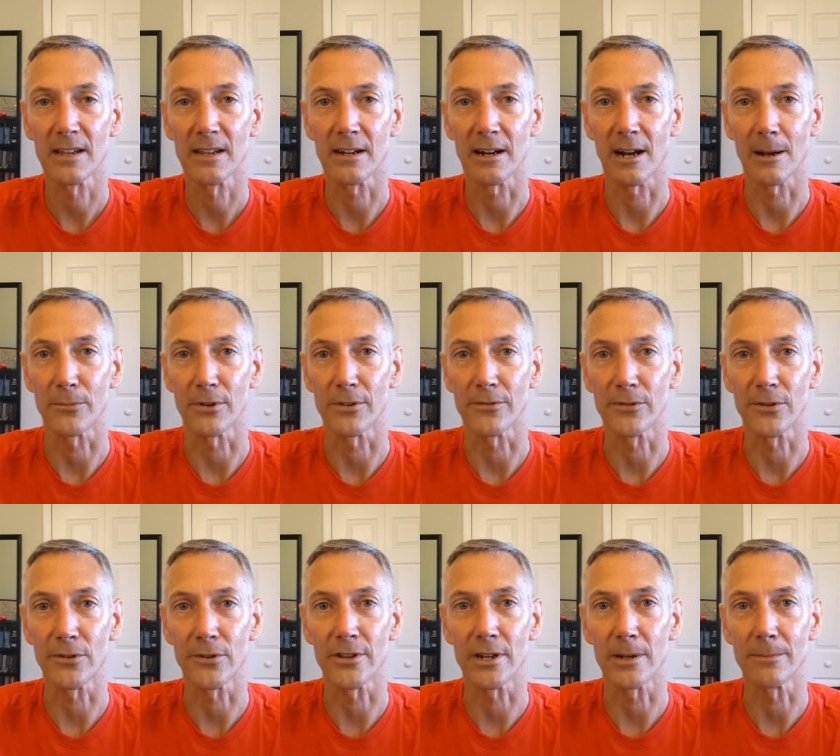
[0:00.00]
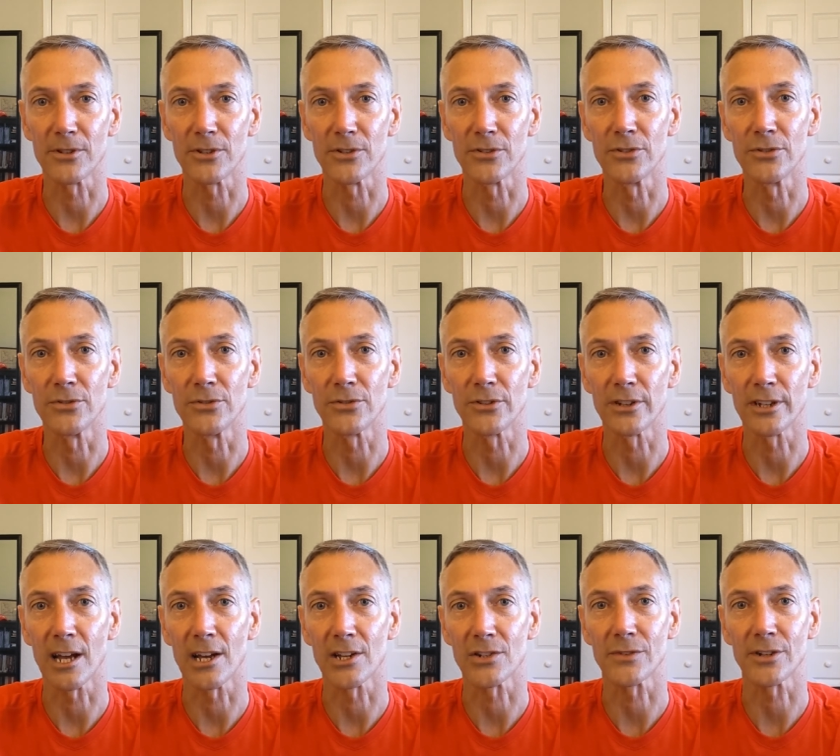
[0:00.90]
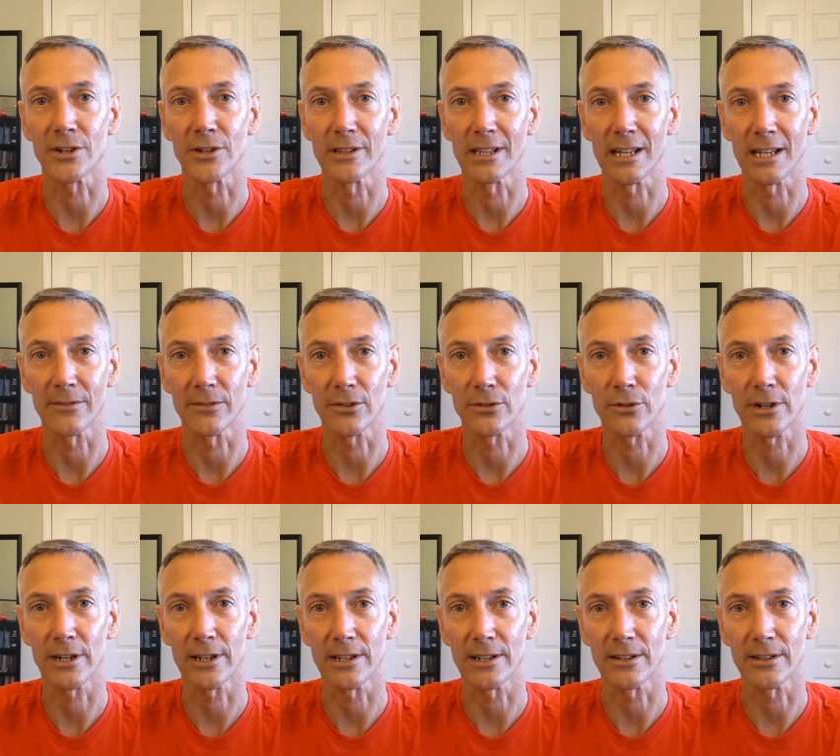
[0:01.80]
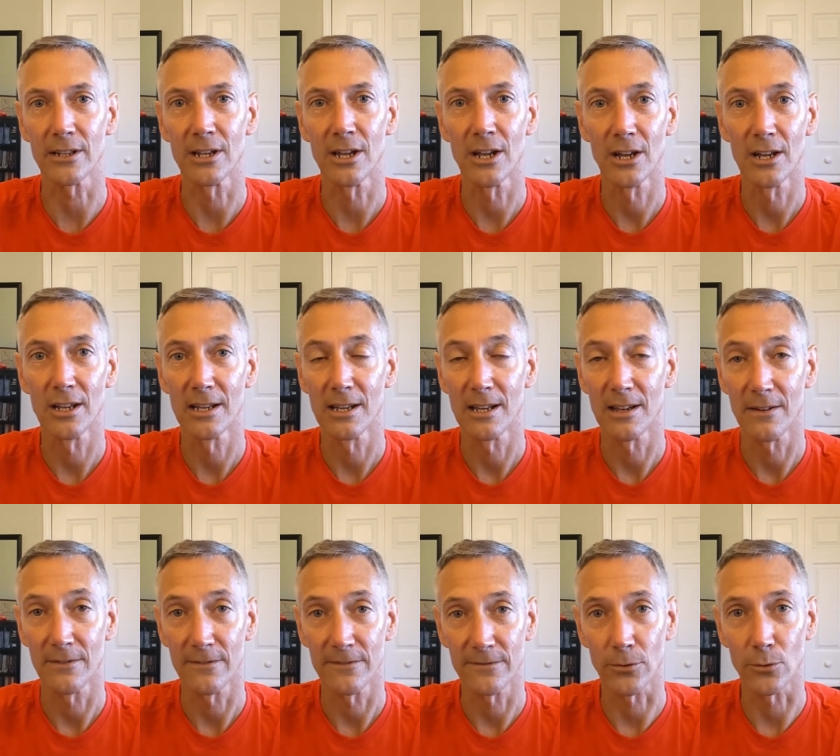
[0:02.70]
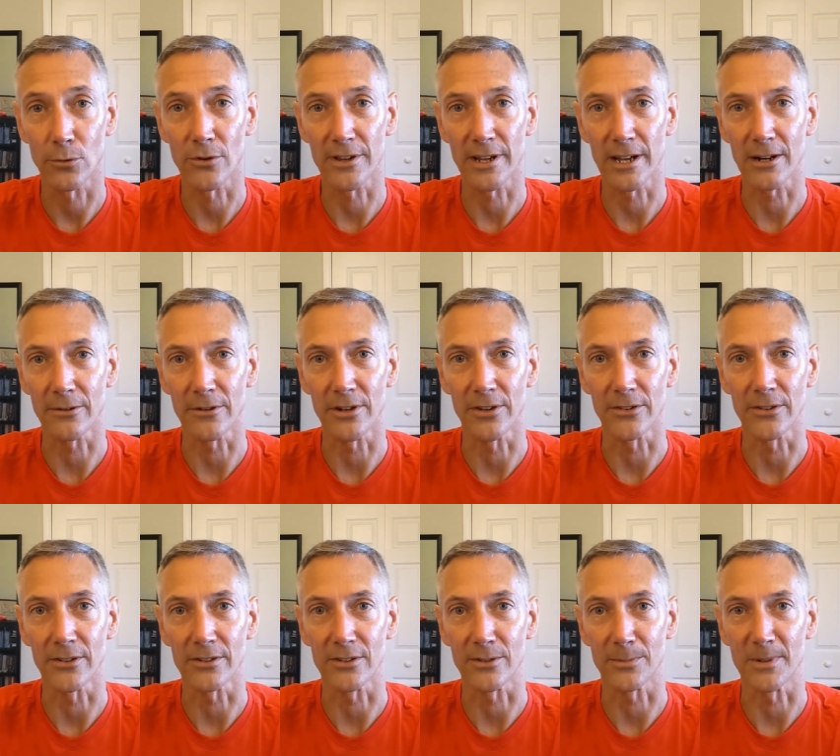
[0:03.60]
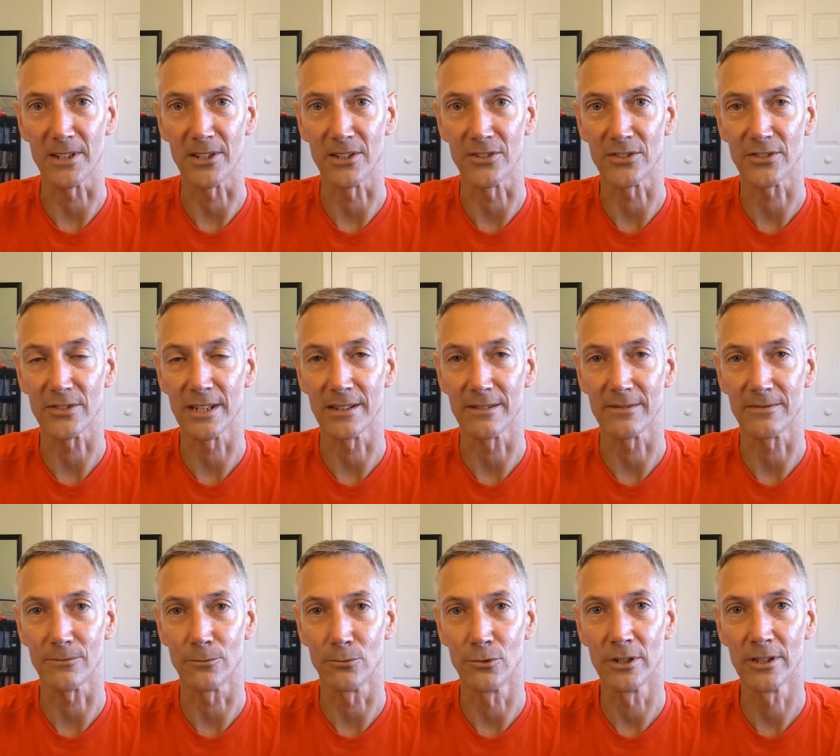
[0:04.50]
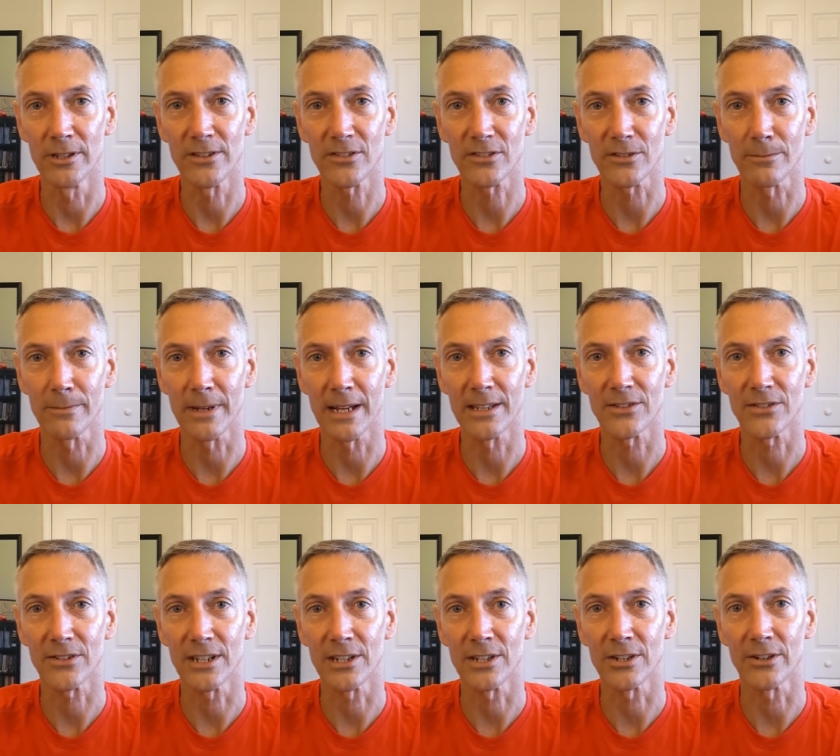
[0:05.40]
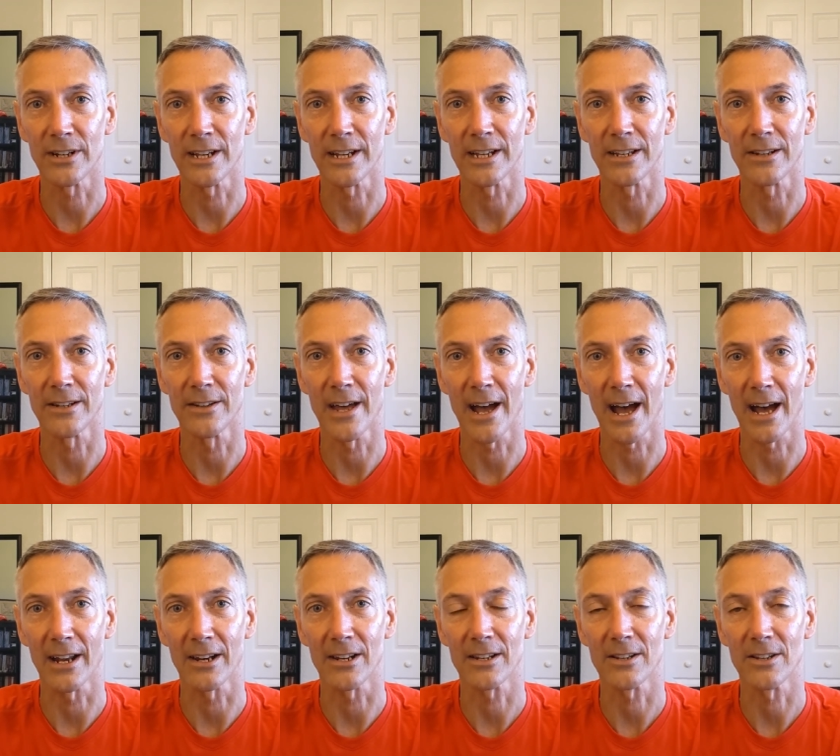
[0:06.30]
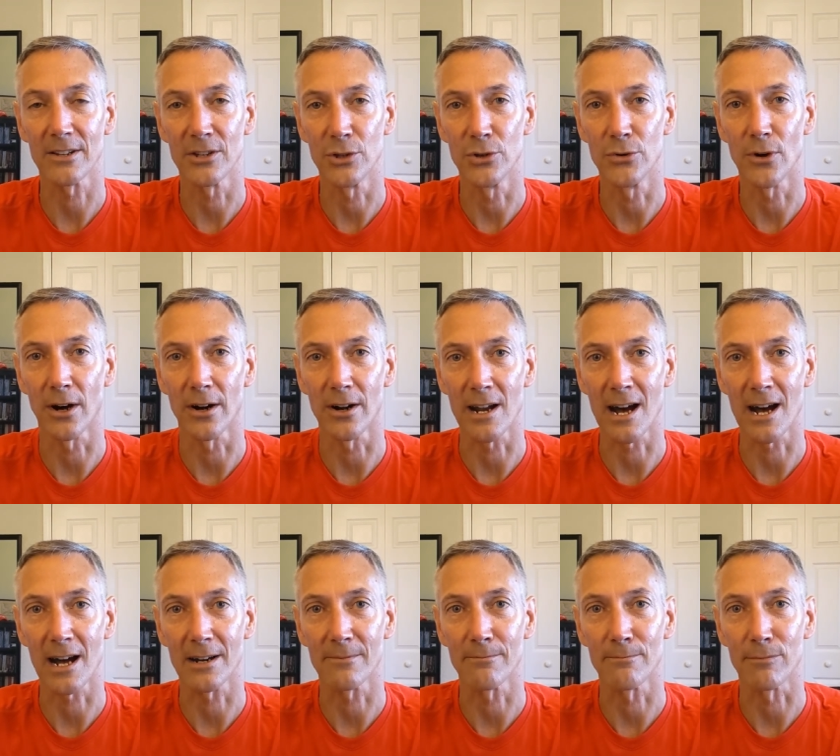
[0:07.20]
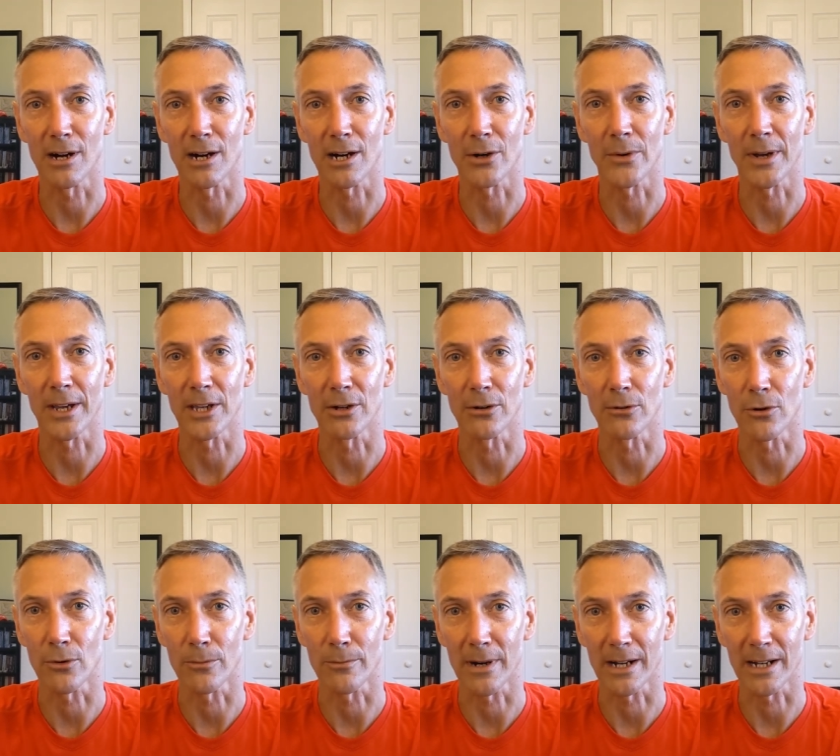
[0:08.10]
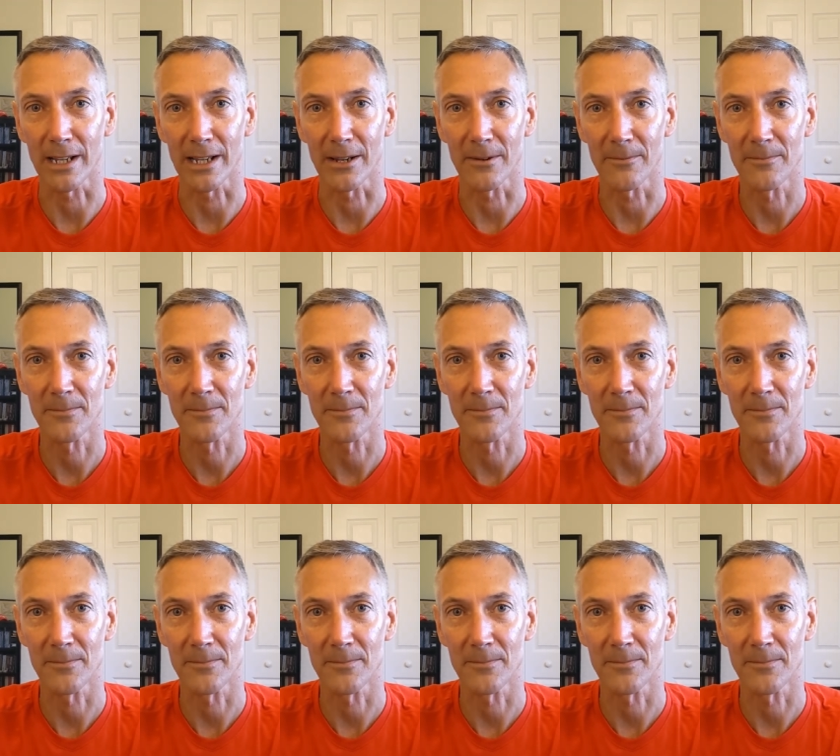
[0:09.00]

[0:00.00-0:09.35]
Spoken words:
I prefer them to use the cash value line of credit for that reason, just because it really cements in your head that you are not borrowing your own money.